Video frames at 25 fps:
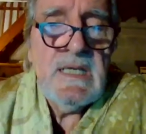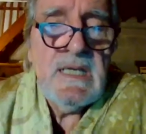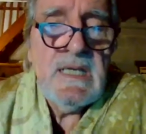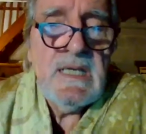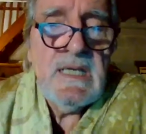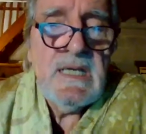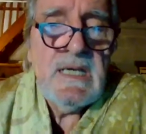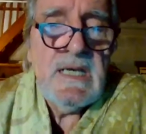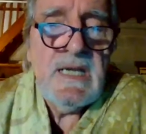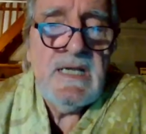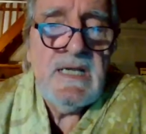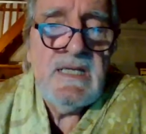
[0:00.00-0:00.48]

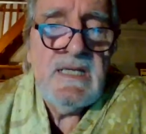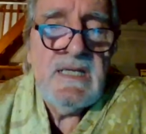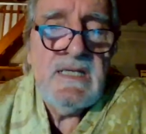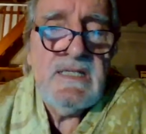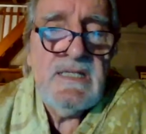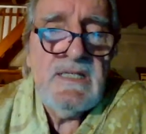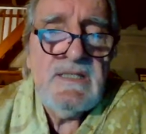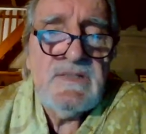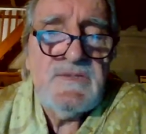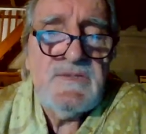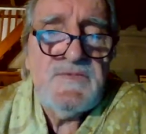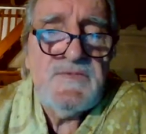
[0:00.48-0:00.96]
And it
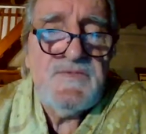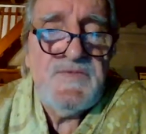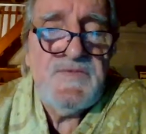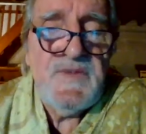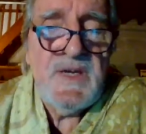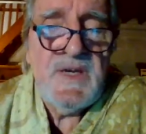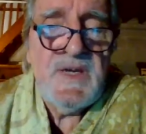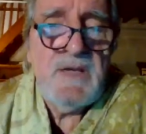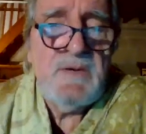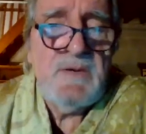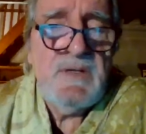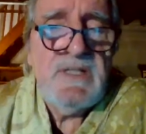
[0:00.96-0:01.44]
is
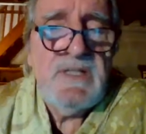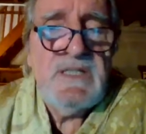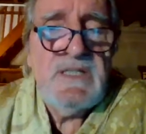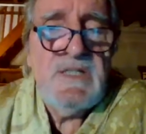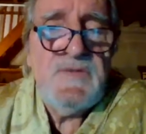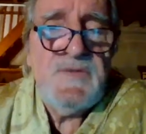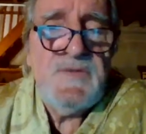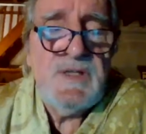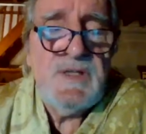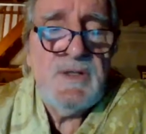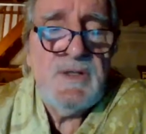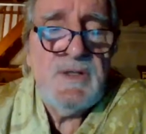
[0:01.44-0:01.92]
very
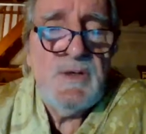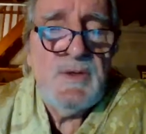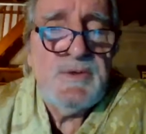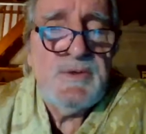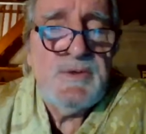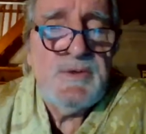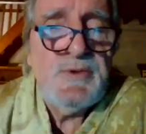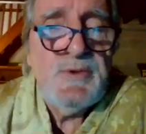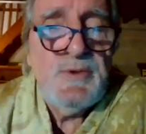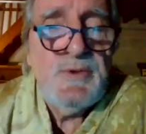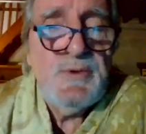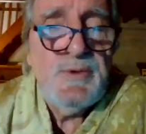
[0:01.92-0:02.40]
difficult
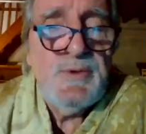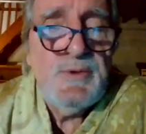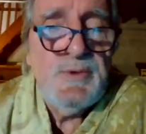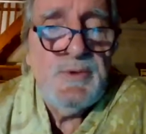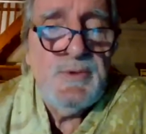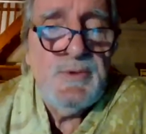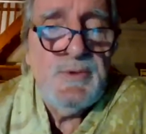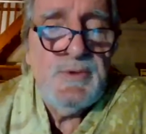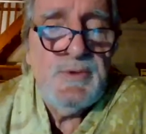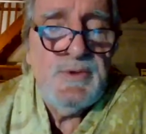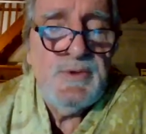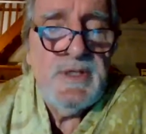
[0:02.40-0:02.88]

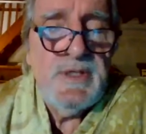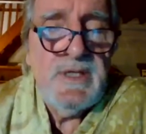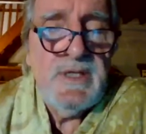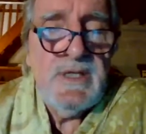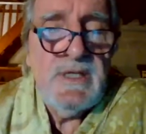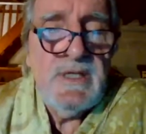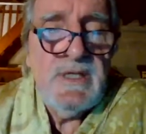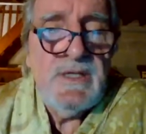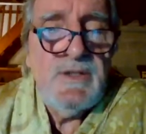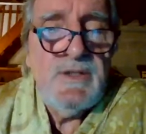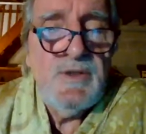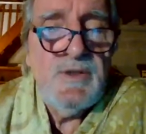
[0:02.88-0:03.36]
to
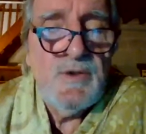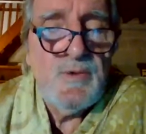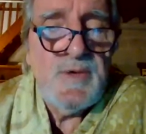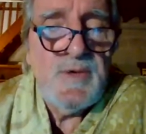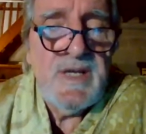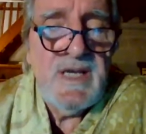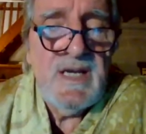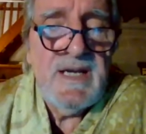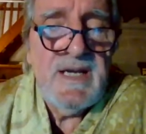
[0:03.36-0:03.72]
be